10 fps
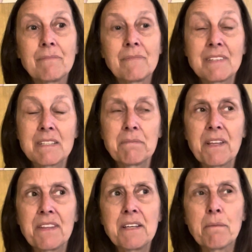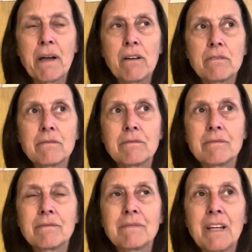Something to think about.
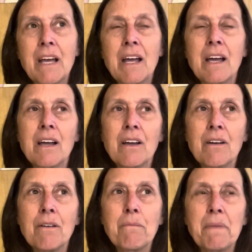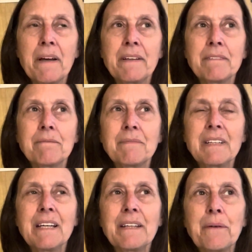But
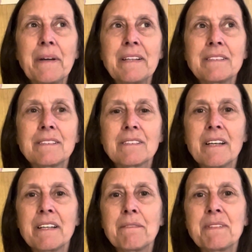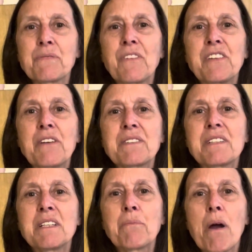anyways, this video is
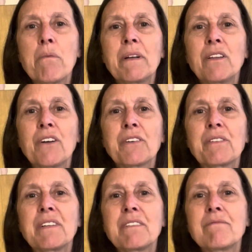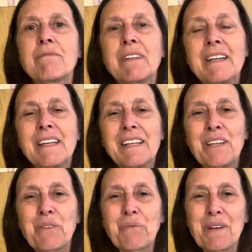getting probably longer than
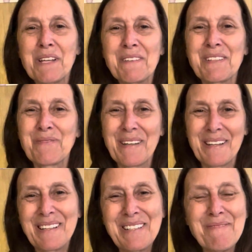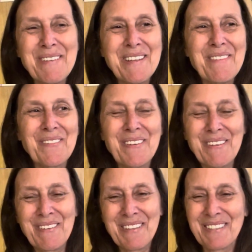either one of us wanted it to be
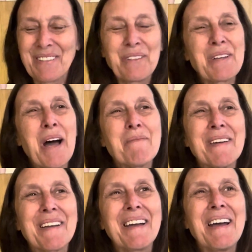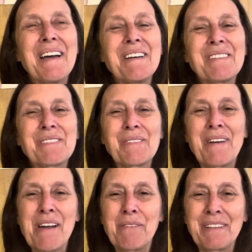for this little topic. So
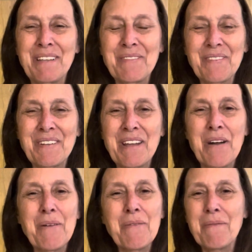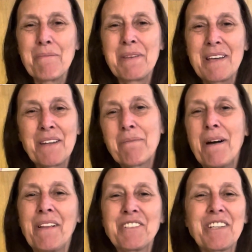I will end for now. Be
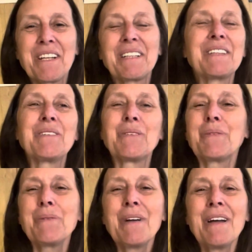unapologetically you.